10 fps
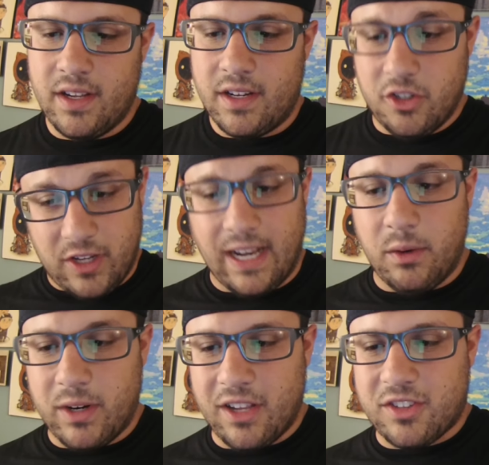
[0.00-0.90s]
Does
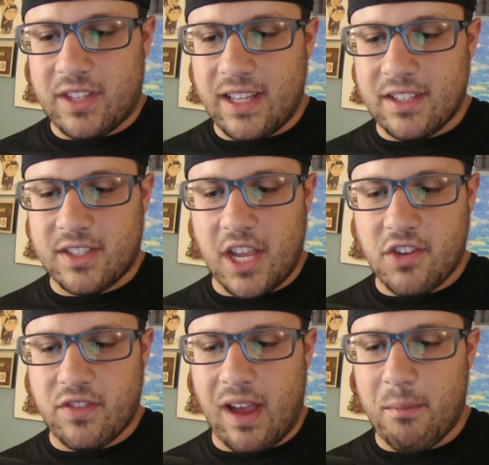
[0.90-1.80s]
anyone else think the sketch
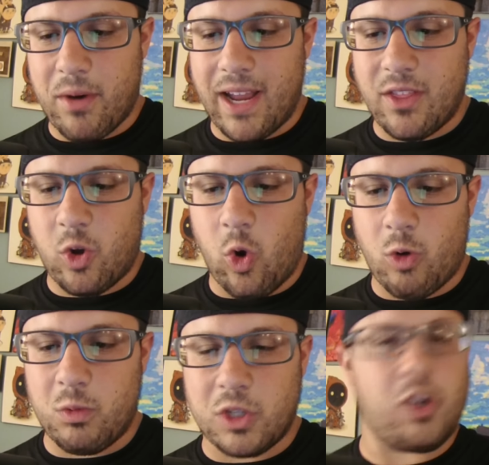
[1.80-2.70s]
of Tom Brady in the
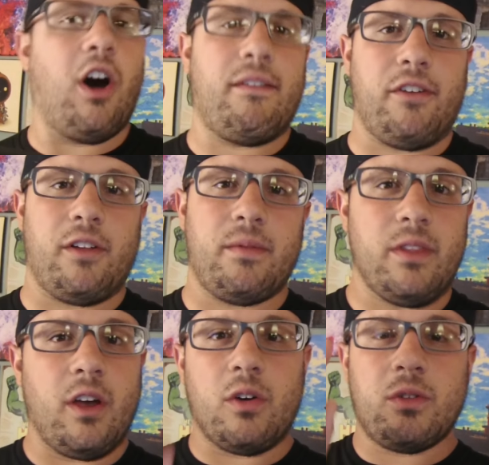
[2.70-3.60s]
courtroom looks awful?
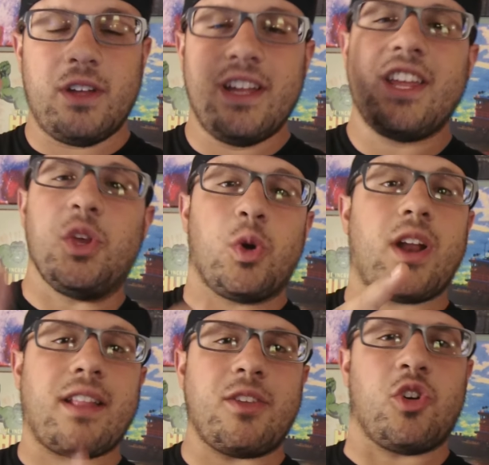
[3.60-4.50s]
No, you are
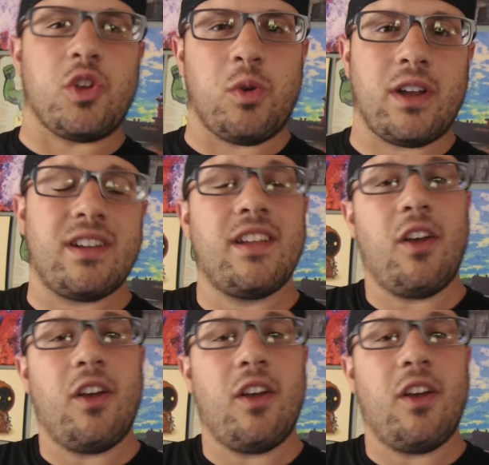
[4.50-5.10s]
not the only one.